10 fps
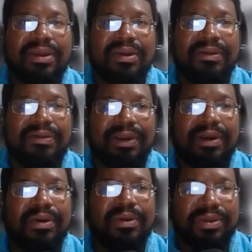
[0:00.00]

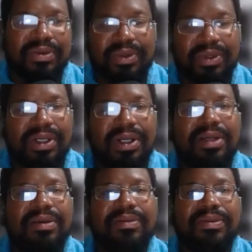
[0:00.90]
Pharaoh was ruler,
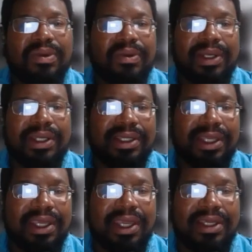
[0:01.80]
when did
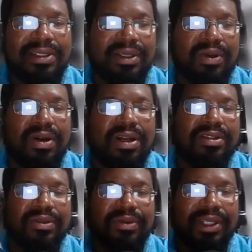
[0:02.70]
they actually
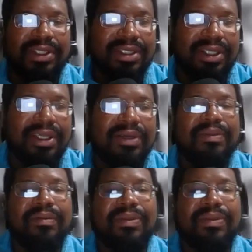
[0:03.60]
cross the Reed Sea.